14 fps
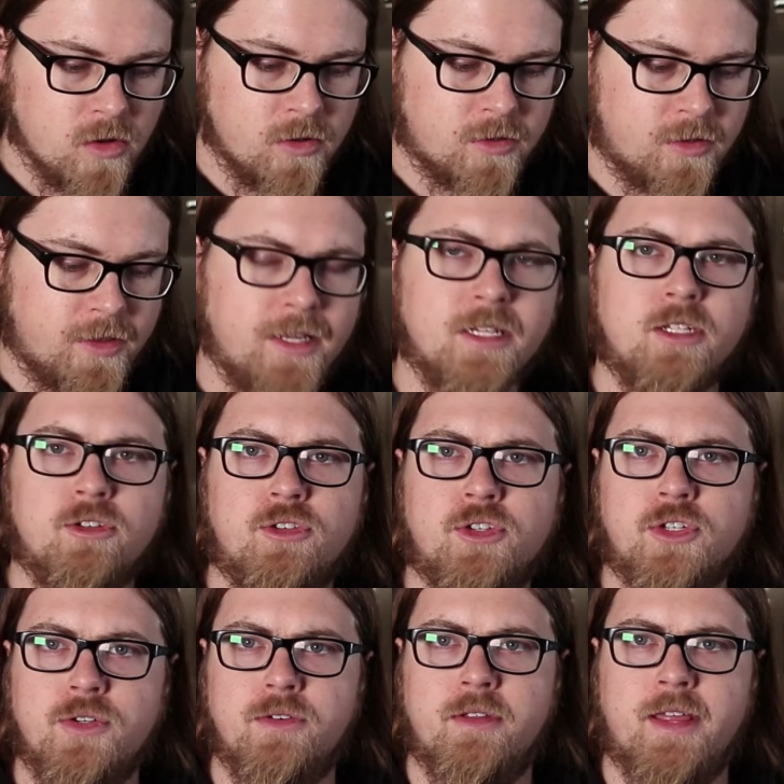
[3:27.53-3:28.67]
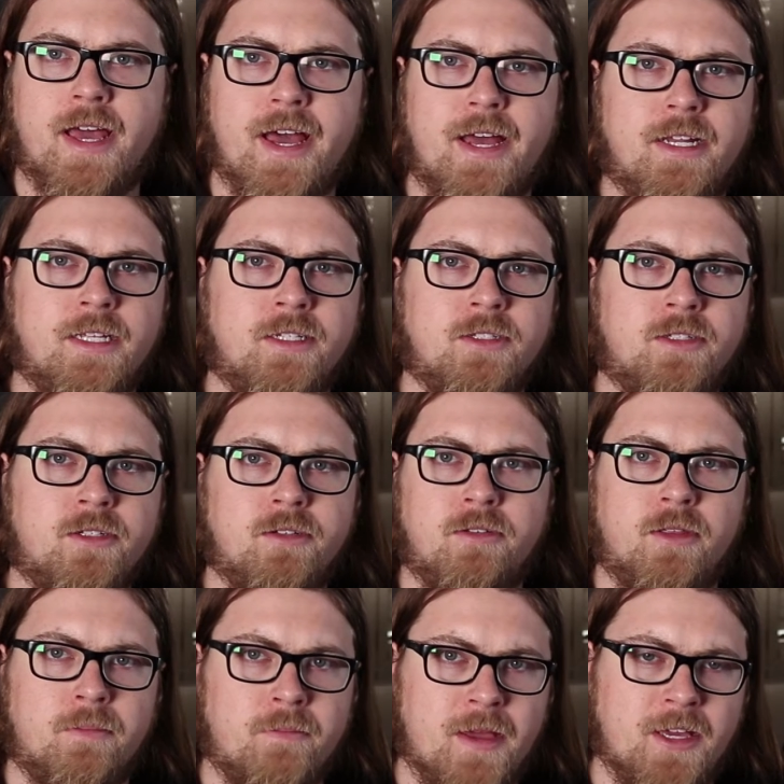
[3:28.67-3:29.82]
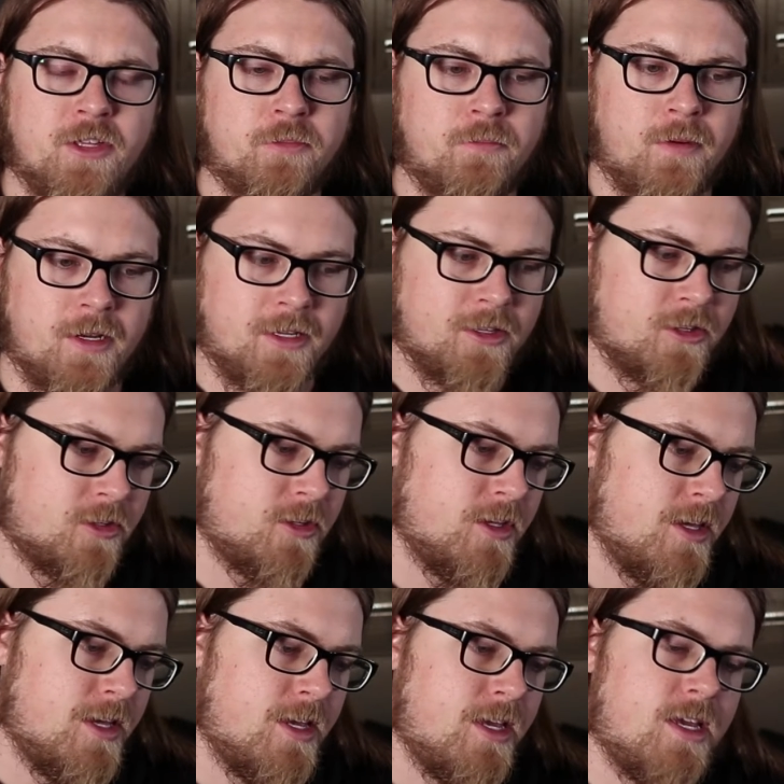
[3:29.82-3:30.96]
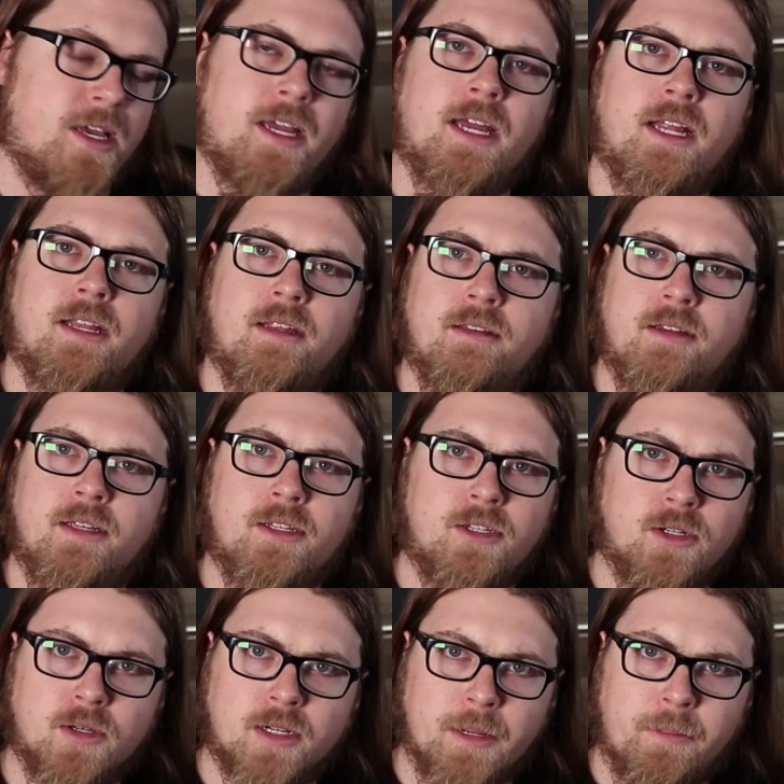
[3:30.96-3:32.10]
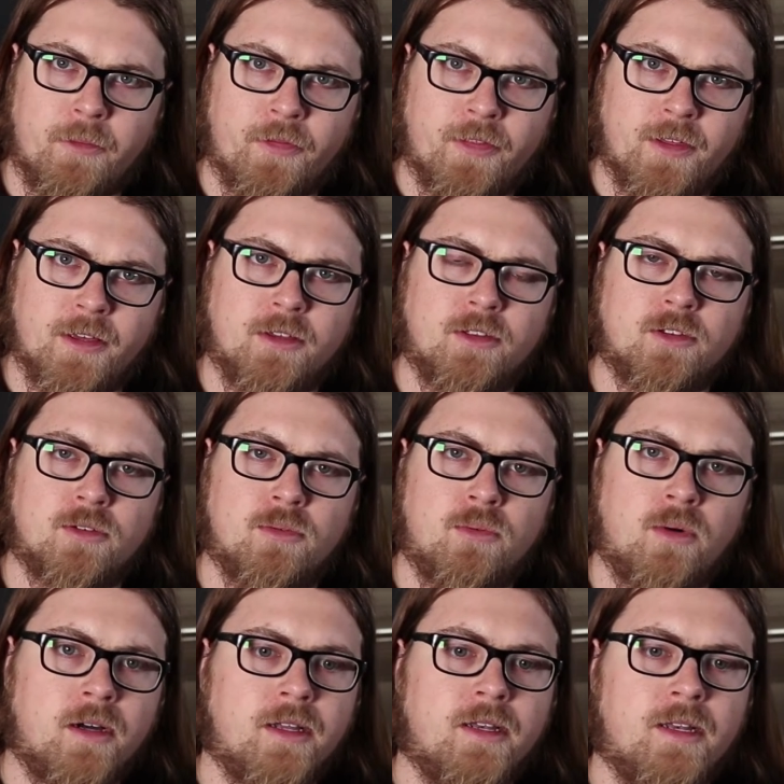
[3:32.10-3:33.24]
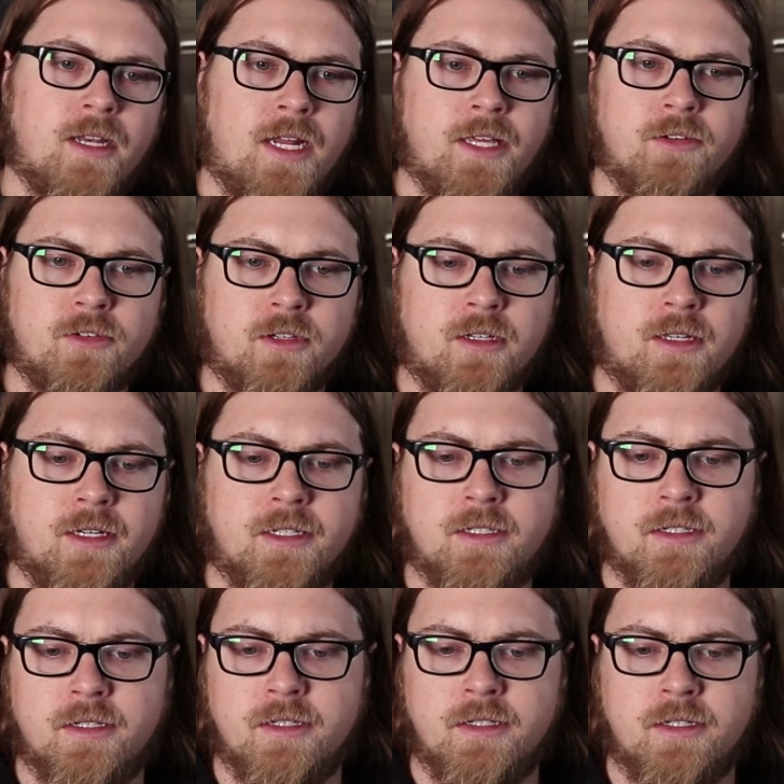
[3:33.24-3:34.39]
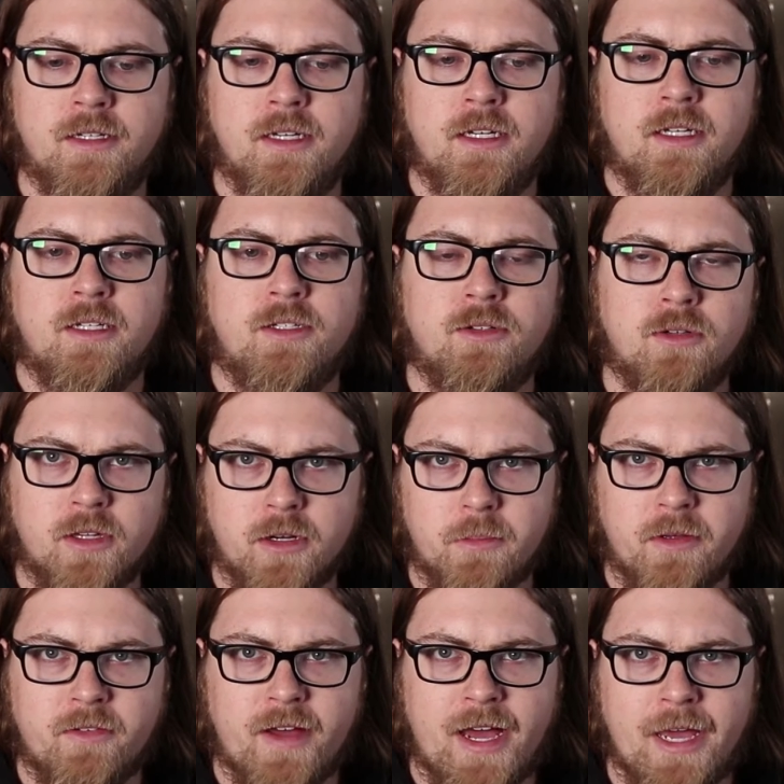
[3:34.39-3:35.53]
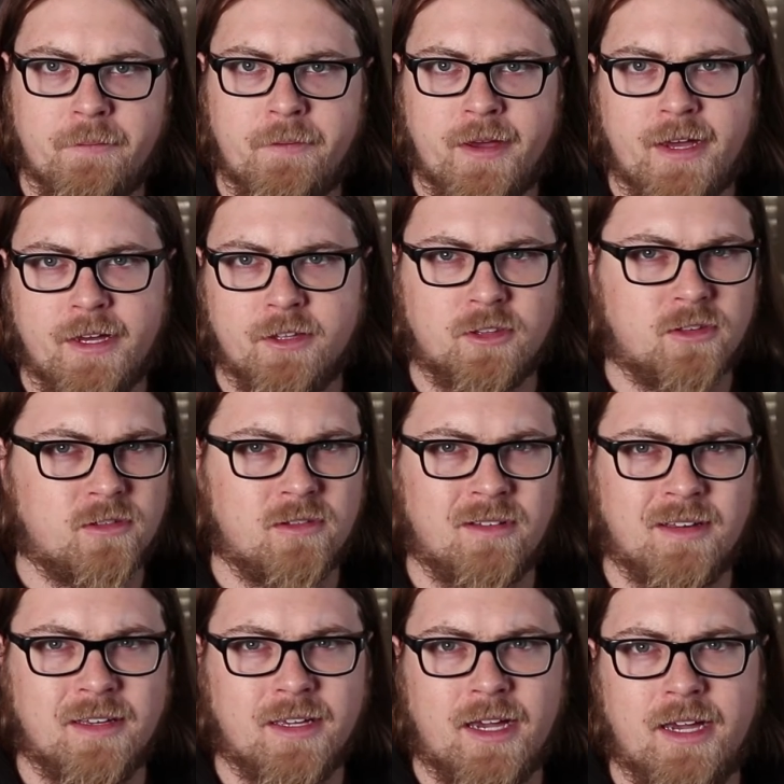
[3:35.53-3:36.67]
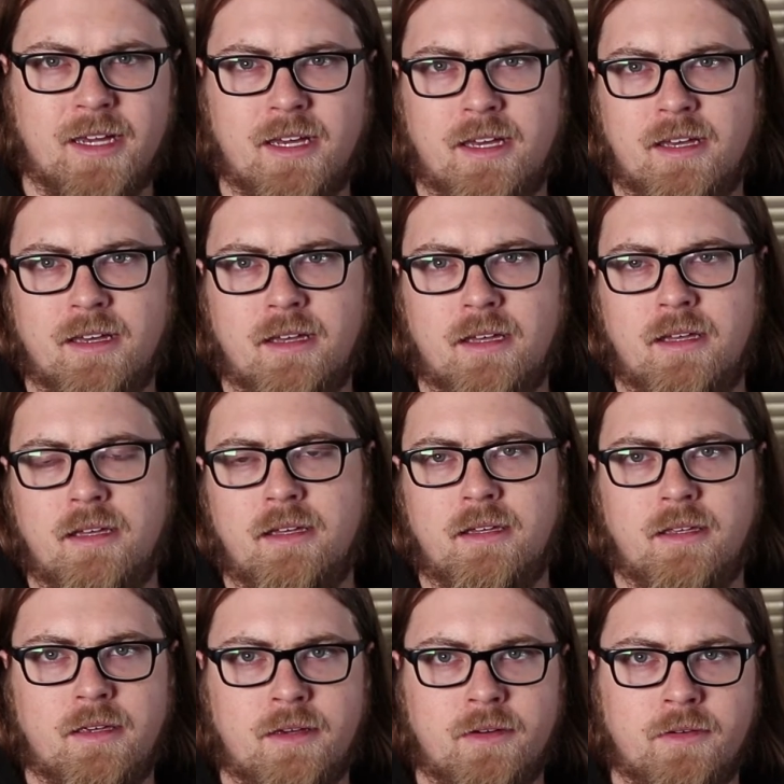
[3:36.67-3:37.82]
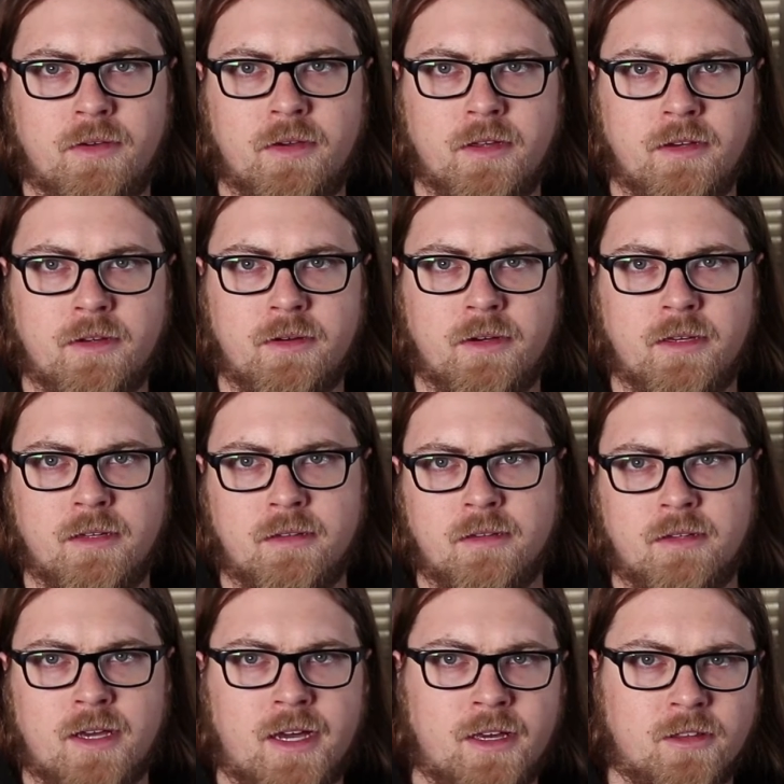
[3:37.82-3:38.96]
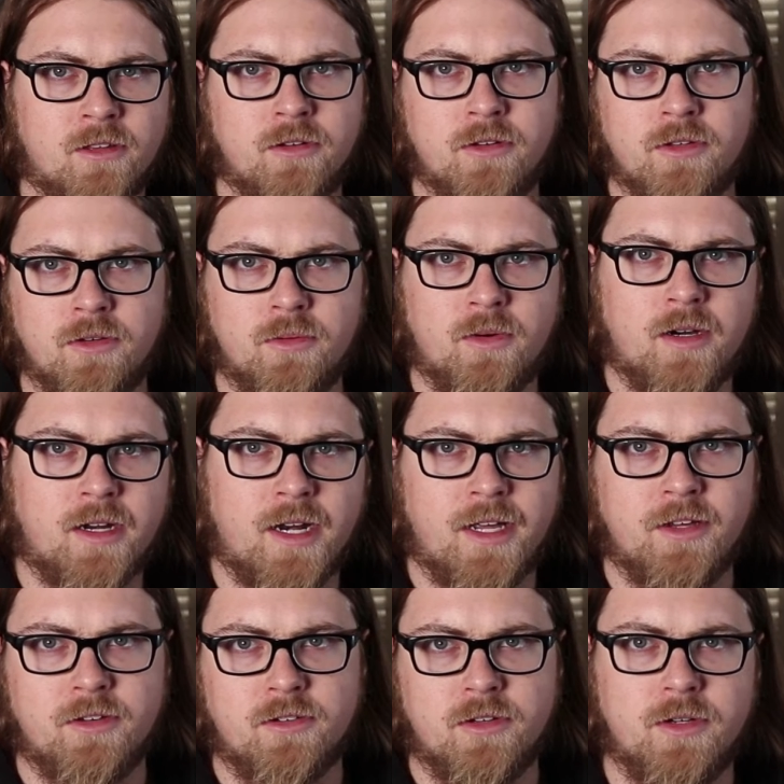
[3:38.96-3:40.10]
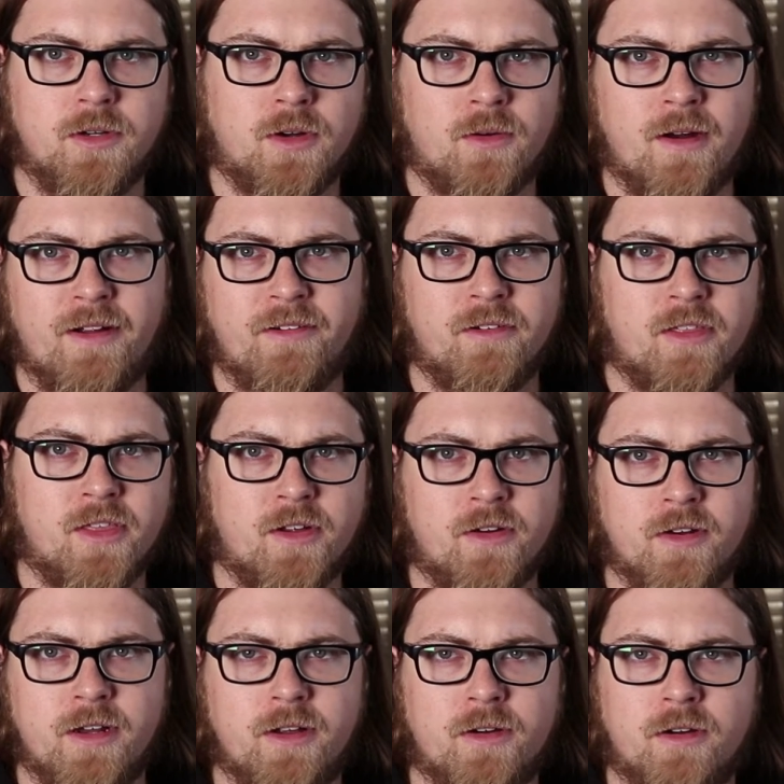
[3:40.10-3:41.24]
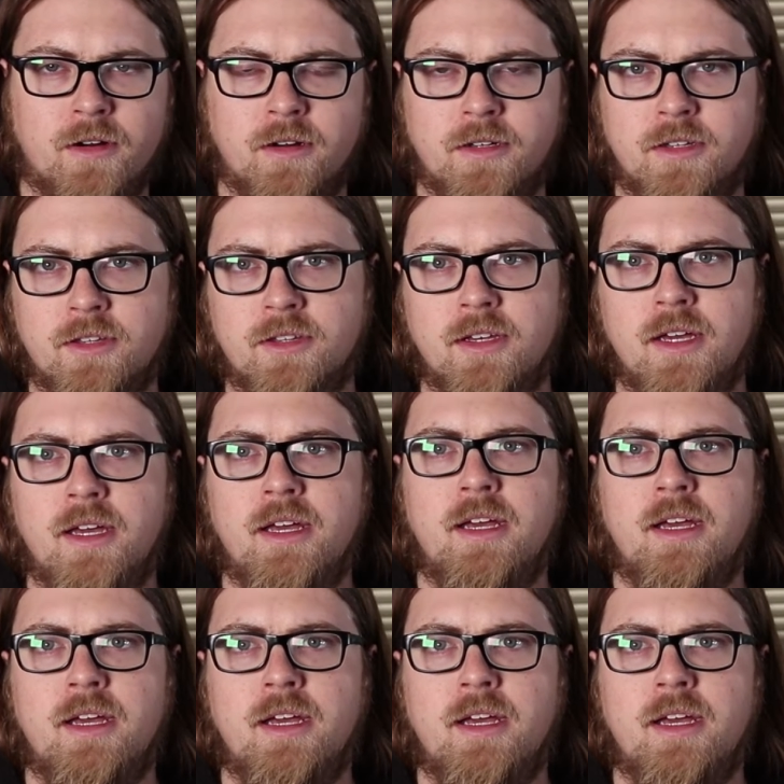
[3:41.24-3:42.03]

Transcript: So then you shoot that into the bass bus, and you do a couple things. One, I usually like to do a little bit of a high pass. Like you can do it as high as low as you want. I usually do it around 30 hertz.